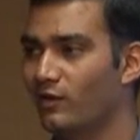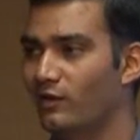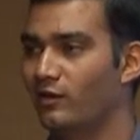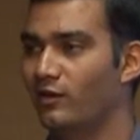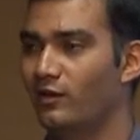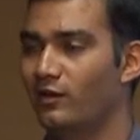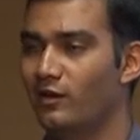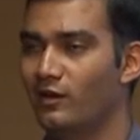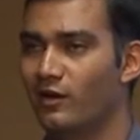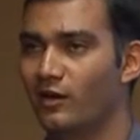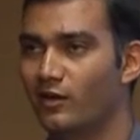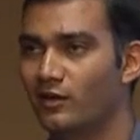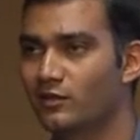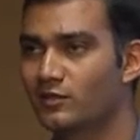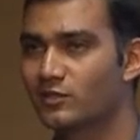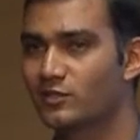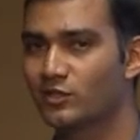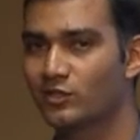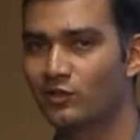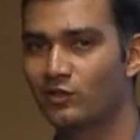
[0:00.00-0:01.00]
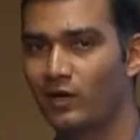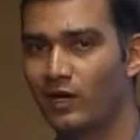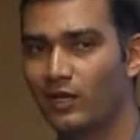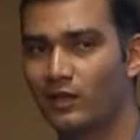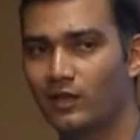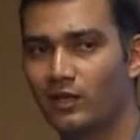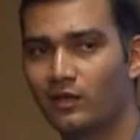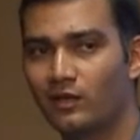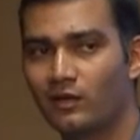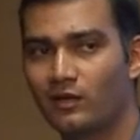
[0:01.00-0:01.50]
Yeah, so I
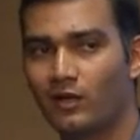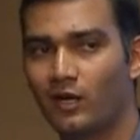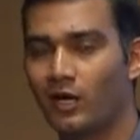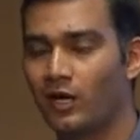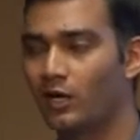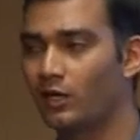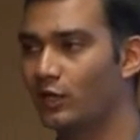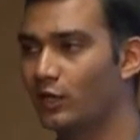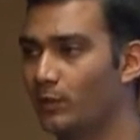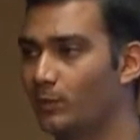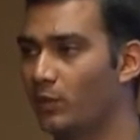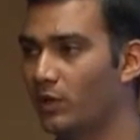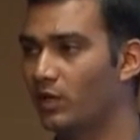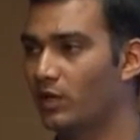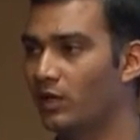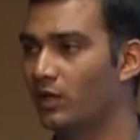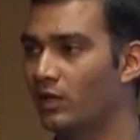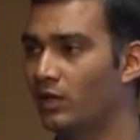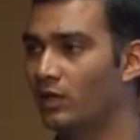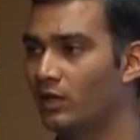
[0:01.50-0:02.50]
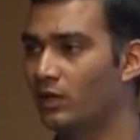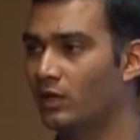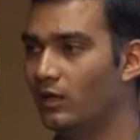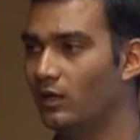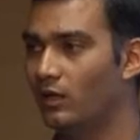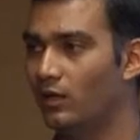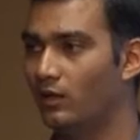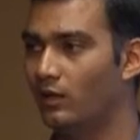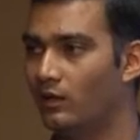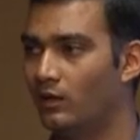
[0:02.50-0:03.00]
think
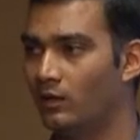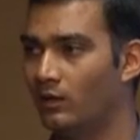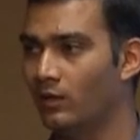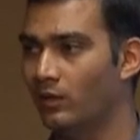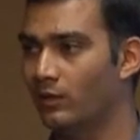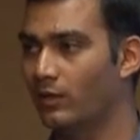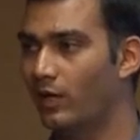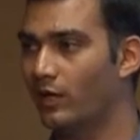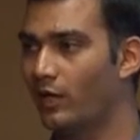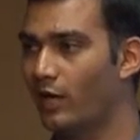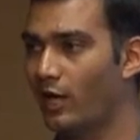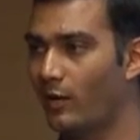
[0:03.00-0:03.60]
typically that